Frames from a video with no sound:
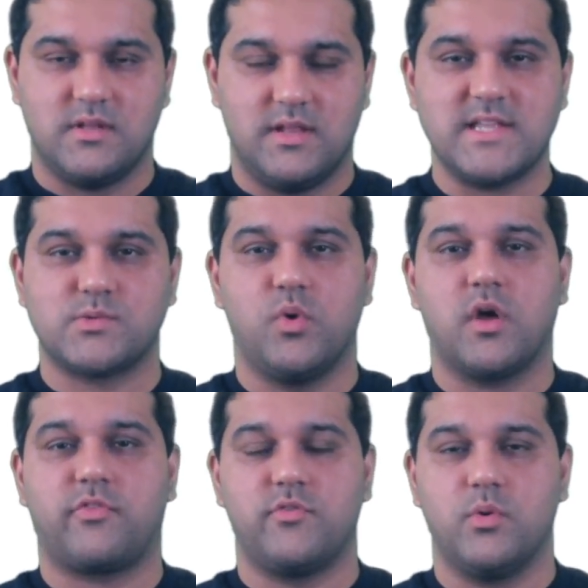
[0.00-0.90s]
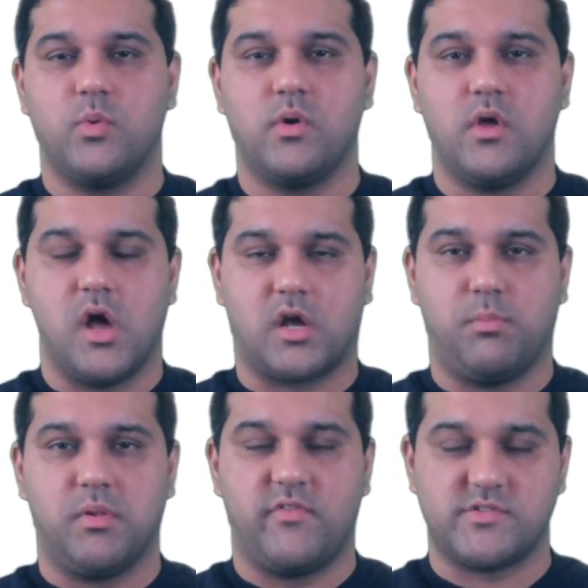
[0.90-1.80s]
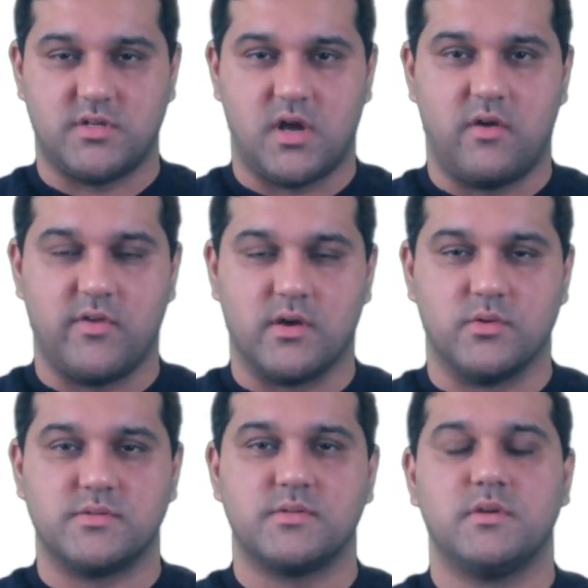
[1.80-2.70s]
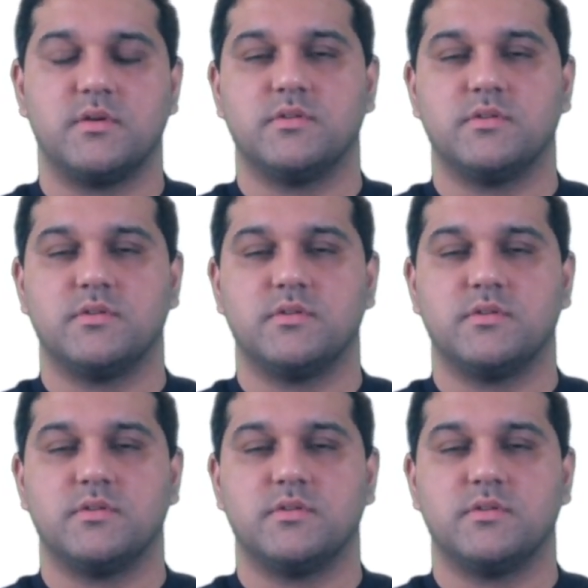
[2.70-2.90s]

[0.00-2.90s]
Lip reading: Let's work through a couple of scenarios